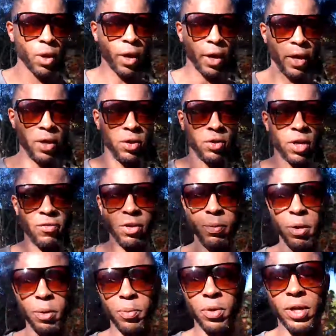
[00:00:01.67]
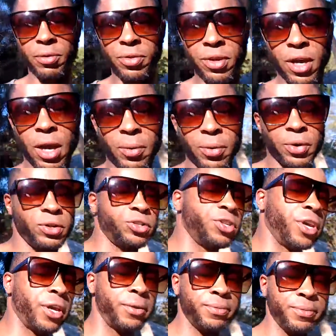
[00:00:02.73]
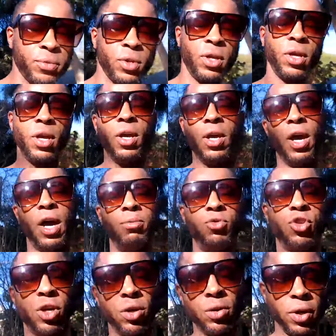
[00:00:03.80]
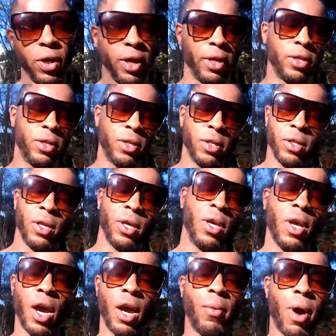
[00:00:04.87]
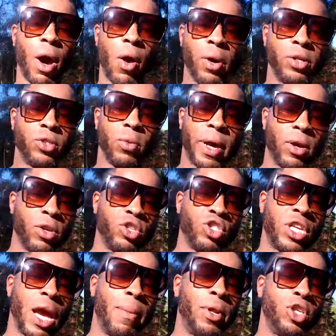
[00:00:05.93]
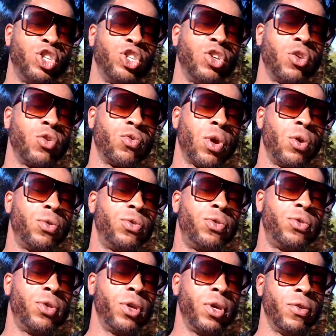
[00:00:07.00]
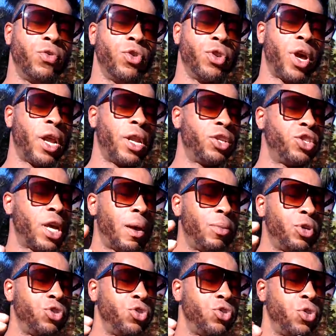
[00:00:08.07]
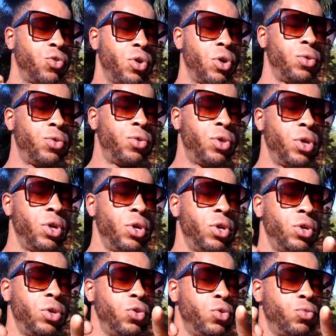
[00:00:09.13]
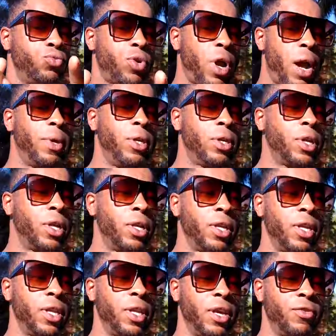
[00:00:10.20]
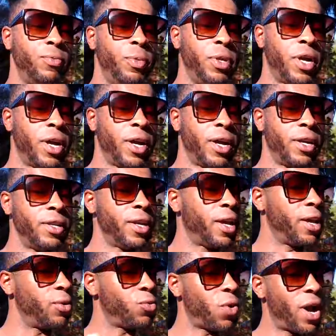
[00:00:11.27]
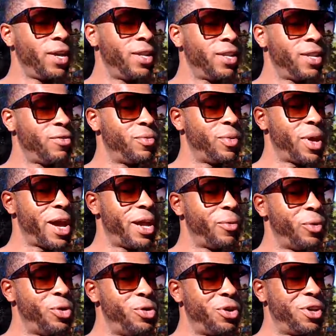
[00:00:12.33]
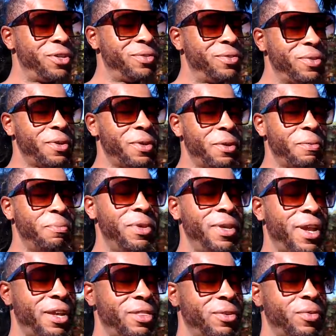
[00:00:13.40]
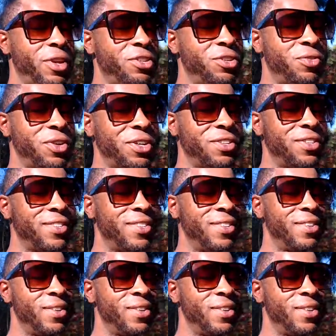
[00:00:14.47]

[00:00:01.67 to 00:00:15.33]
Hey, you lovely people out there, how are we doing today? I'm Joe, and I'm always about establishing your growth. If you're not establishing your growth, you're probably going to get left behind. And why get left behind when you can be like the rest of us?